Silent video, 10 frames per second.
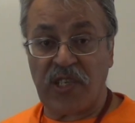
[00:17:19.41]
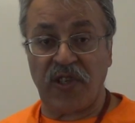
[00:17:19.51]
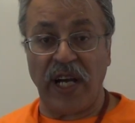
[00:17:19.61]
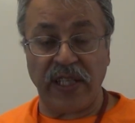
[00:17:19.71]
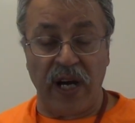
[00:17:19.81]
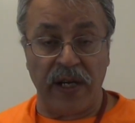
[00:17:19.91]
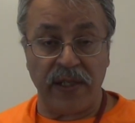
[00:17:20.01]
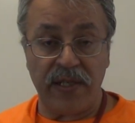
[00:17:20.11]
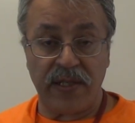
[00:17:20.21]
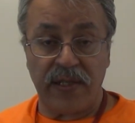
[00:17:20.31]
is not
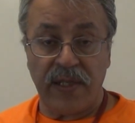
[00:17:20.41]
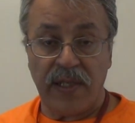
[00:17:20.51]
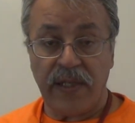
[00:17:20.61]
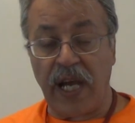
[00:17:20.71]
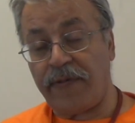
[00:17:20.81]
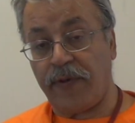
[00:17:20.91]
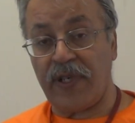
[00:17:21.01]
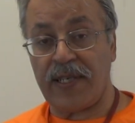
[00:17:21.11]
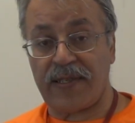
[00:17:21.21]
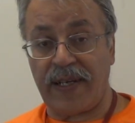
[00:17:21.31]
honest, therefore
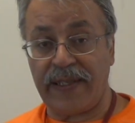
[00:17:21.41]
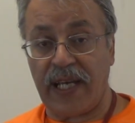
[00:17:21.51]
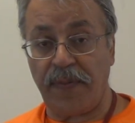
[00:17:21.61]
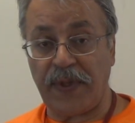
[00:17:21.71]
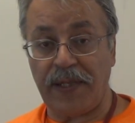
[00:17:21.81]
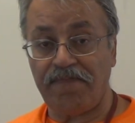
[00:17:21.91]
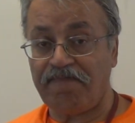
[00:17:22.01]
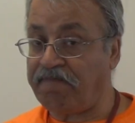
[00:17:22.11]
he's not happy.